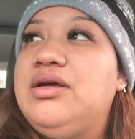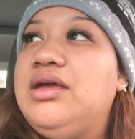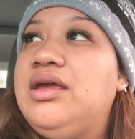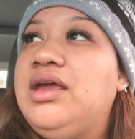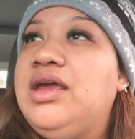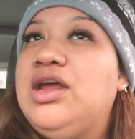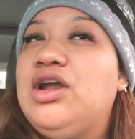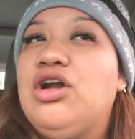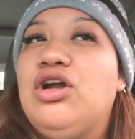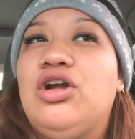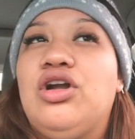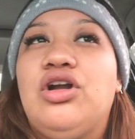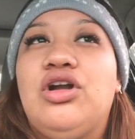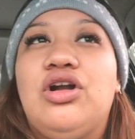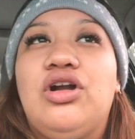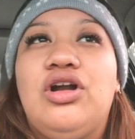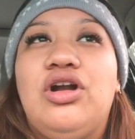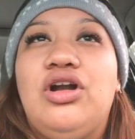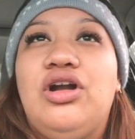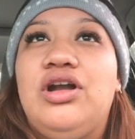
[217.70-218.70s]
it
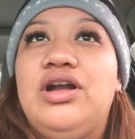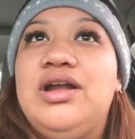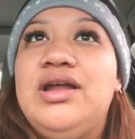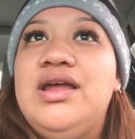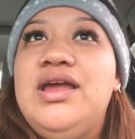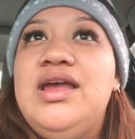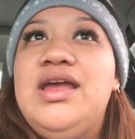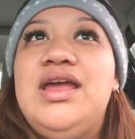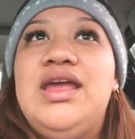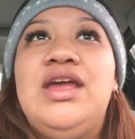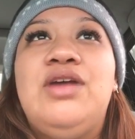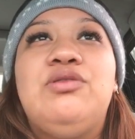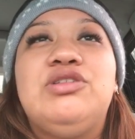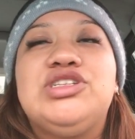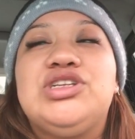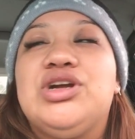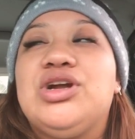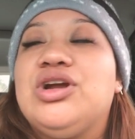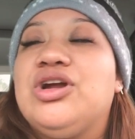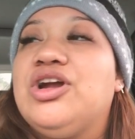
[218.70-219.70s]
hurt. It
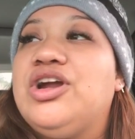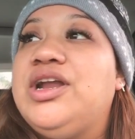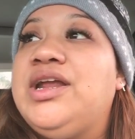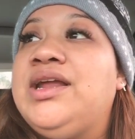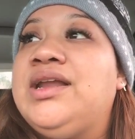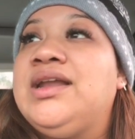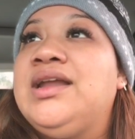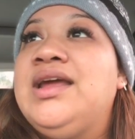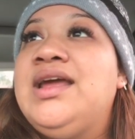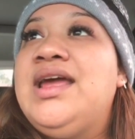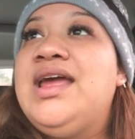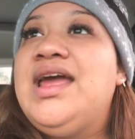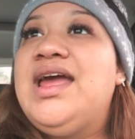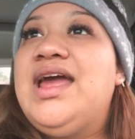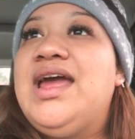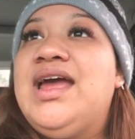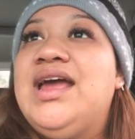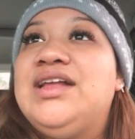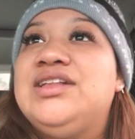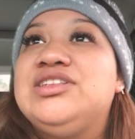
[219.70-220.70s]
was hurting.
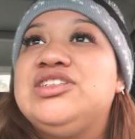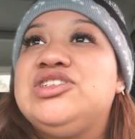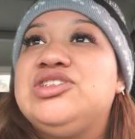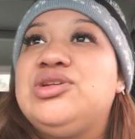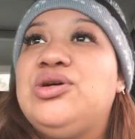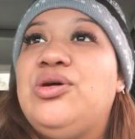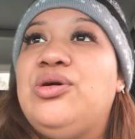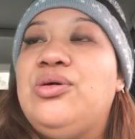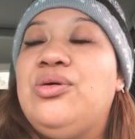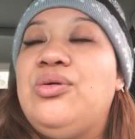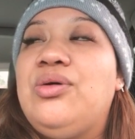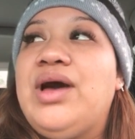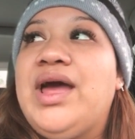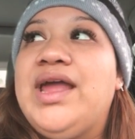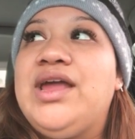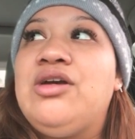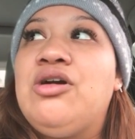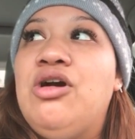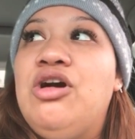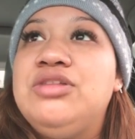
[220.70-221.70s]
And so
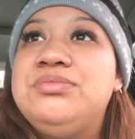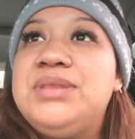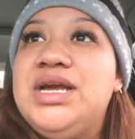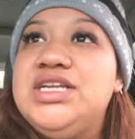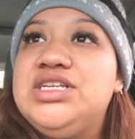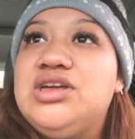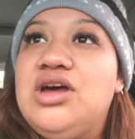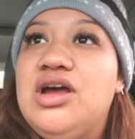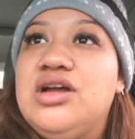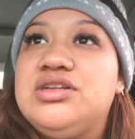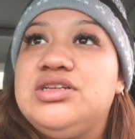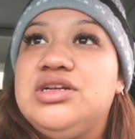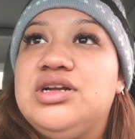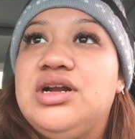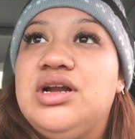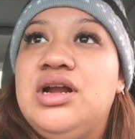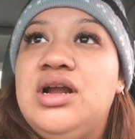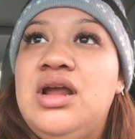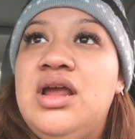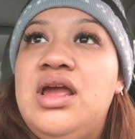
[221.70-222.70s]
I called my
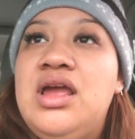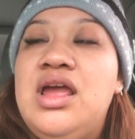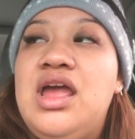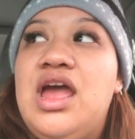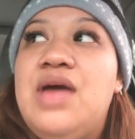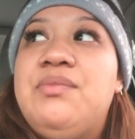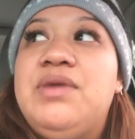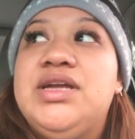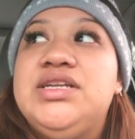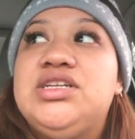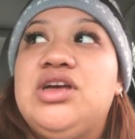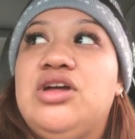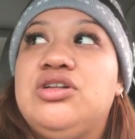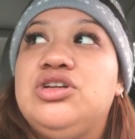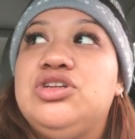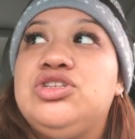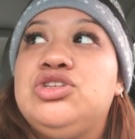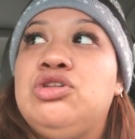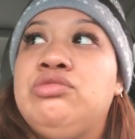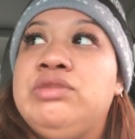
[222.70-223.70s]
doctor, and my
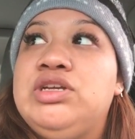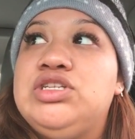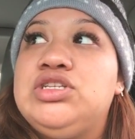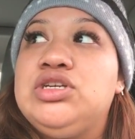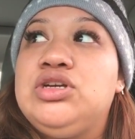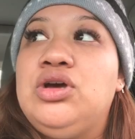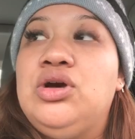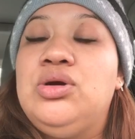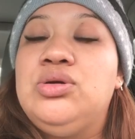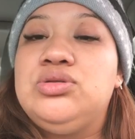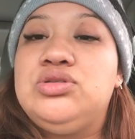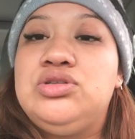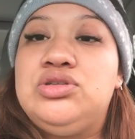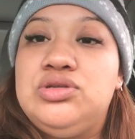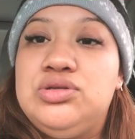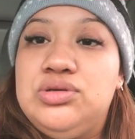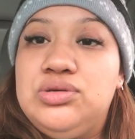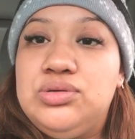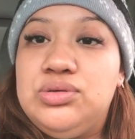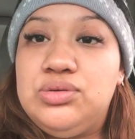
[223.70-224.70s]
doctor told me to go
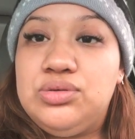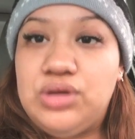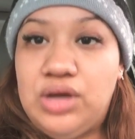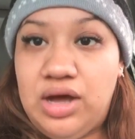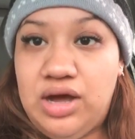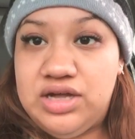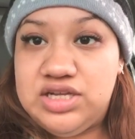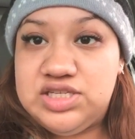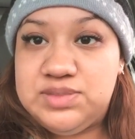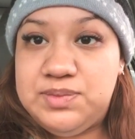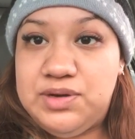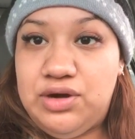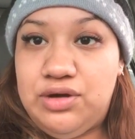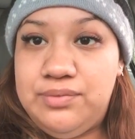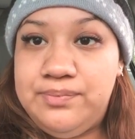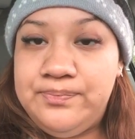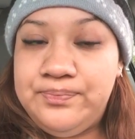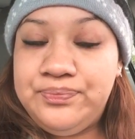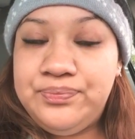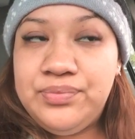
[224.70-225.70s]
to the
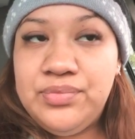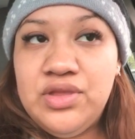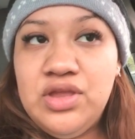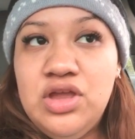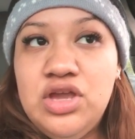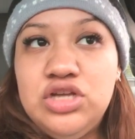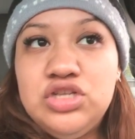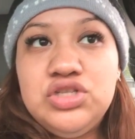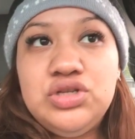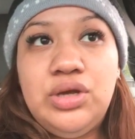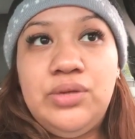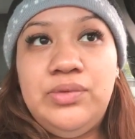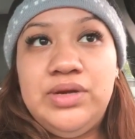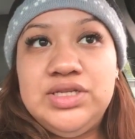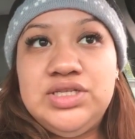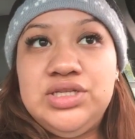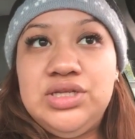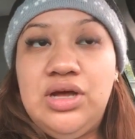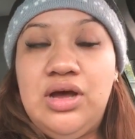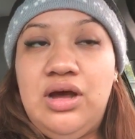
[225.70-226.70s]
hospital. So I
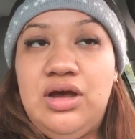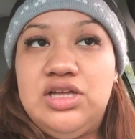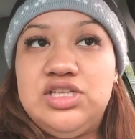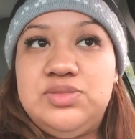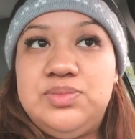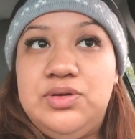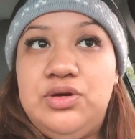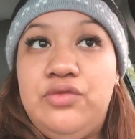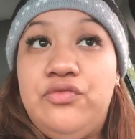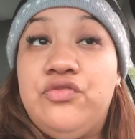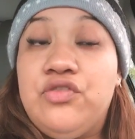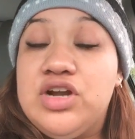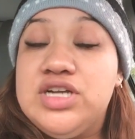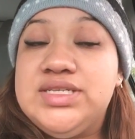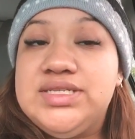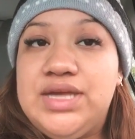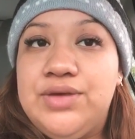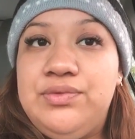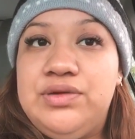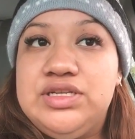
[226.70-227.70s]
went to the hospital.
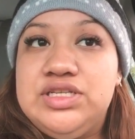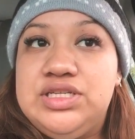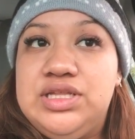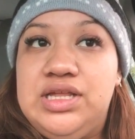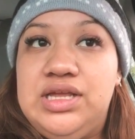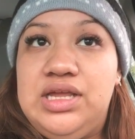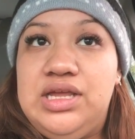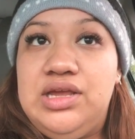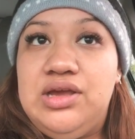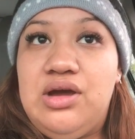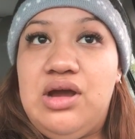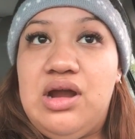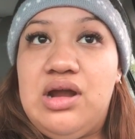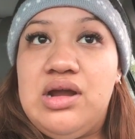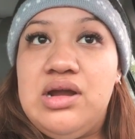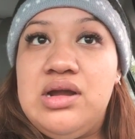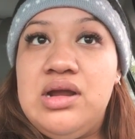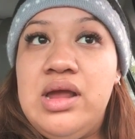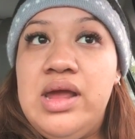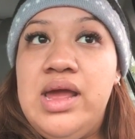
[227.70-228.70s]
First I went to the ER,